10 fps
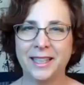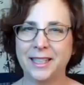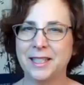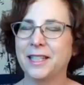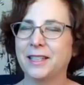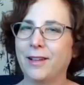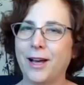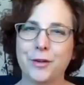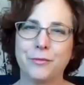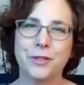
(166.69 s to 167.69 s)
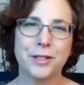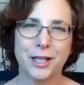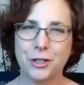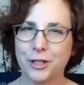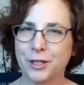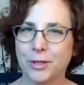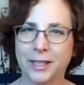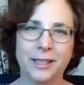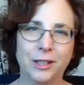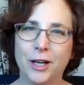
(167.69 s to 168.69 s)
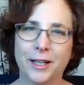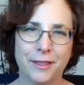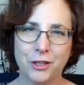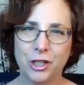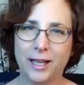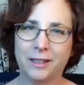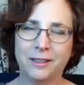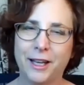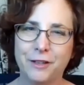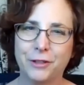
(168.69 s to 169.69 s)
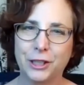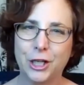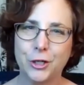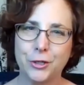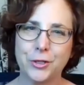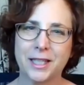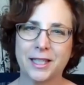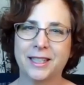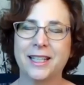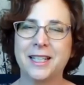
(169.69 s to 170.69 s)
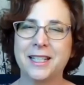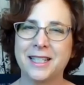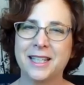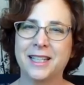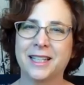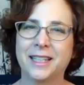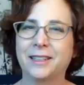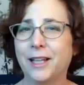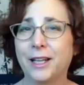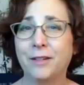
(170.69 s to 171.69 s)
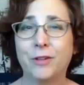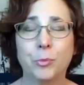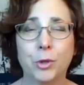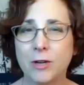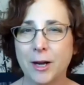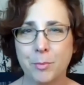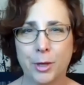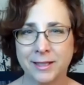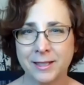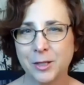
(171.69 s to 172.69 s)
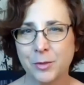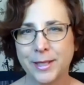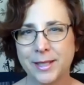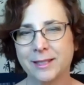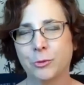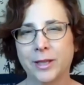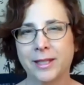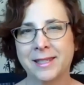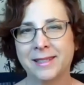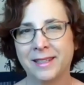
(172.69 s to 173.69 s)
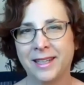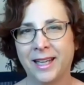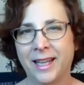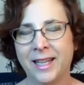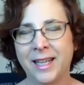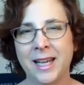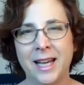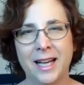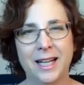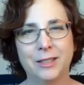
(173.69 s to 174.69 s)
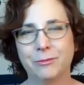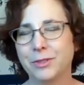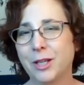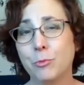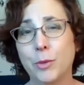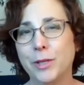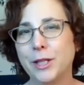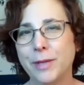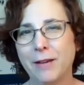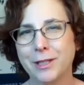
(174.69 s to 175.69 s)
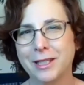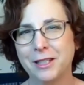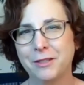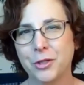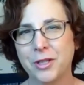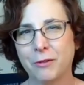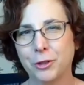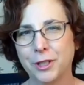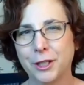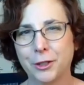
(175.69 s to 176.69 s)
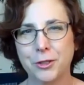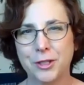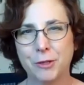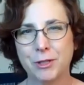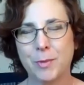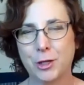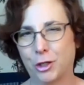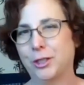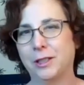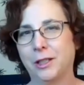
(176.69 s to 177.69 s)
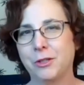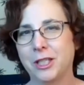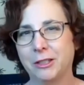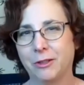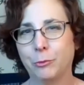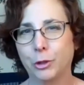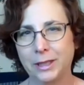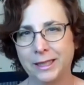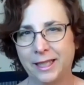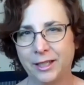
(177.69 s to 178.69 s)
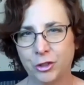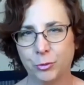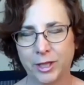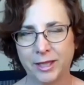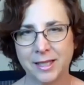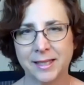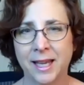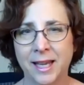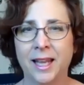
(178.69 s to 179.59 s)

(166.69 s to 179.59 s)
And I see a lot of discussion going along in the chat, a lot of hellos, and I see that a lot of our program participants are with us today. Some women that we haven't seen for several years, so a special hello to you. I'm really glad you're with us.